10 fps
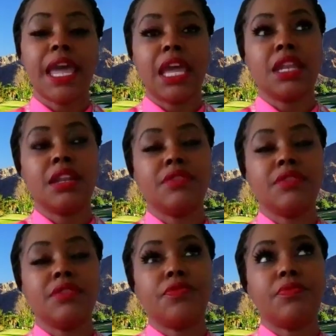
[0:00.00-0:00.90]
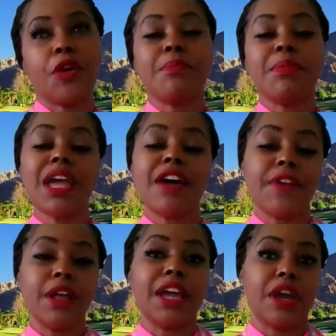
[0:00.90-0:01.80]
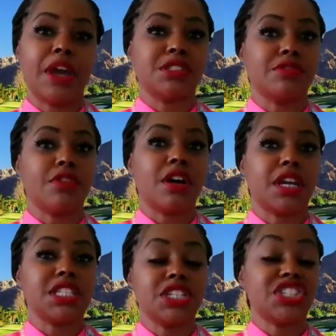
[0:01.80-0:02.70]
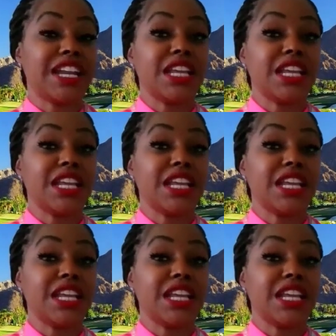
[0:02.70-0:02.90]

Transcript: And for me, I felt like that was the wrong intention.